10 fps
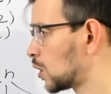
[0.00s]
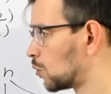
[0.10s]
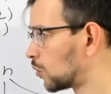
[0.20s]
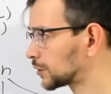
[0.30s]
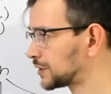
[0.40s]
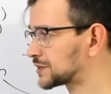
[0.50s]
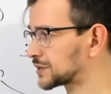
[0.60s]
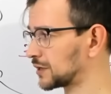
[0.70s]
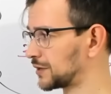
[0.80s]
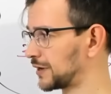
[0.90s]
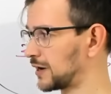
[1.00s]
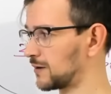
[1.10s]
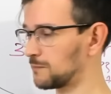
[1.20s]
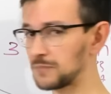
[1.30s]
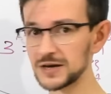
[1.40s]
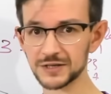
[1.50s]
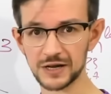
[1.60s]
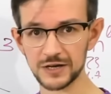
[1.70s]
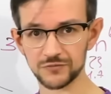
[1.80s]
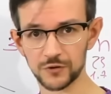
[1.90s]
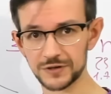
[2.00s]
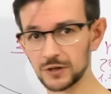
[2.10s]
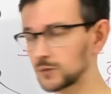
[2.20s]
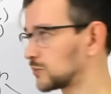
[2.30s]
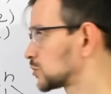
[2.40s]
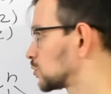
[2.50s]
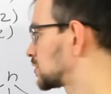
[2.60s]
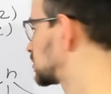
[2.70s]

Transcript: What is the best case for this algorithm? So,